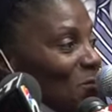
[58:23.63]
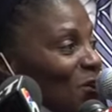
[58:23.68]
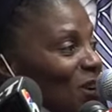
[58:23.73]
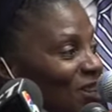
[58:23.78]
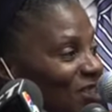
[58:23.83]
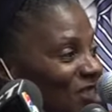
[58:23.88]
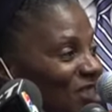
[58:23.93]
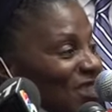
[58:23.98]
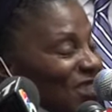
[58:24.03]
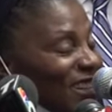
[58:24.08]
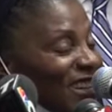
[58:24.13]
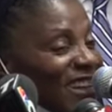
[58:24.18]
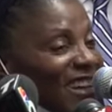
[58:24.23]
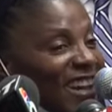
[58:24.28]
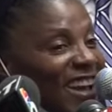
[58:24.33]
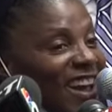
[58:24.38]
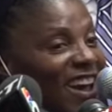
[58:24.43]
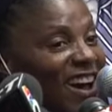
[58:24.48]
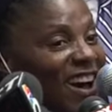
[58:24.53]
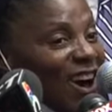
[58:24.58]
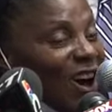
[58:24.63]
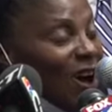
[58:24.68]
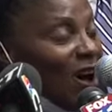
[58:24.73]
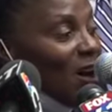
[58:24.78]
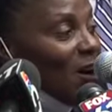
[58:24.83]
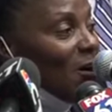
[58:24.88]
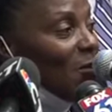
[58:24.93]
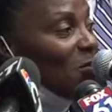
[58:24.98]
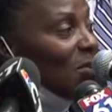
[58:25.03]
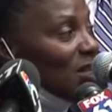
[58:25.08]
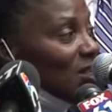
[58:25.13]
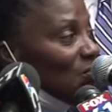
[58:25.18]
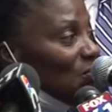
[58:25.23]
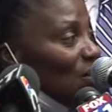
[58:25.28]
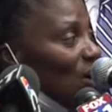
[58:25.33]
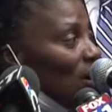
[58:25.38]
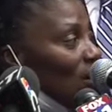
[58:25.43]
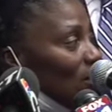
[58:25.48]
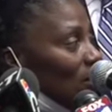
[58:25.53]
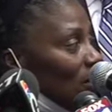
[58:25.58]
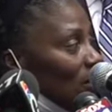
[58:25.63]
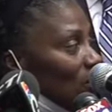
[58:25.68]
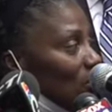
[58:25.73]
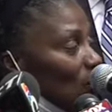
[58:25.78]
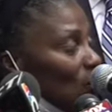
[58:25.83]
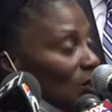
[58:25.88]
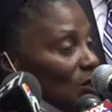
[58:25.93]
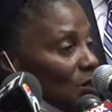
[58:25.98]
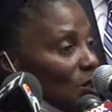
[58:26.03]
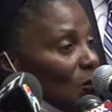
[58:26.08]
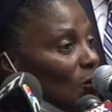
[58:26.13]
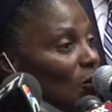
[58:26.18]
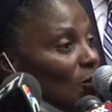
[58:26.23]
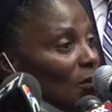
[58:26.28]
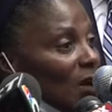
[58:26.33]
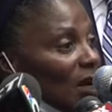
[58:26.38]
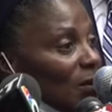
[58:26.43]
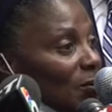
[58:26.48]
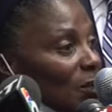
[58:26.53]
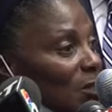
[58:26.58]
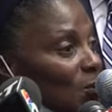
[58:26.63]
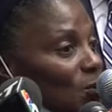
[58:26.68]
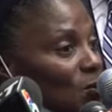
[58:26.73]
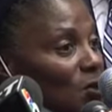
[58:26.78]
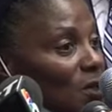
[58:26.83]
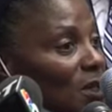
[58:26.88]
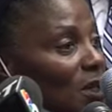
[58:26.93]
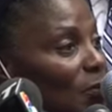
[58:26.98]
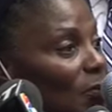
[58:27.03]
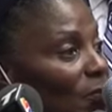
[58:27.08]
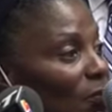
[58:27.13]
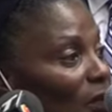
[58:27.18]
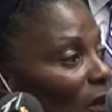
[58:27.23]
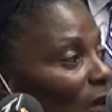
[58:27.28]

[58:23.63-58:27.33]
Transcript: rushing as far as what term I'm using.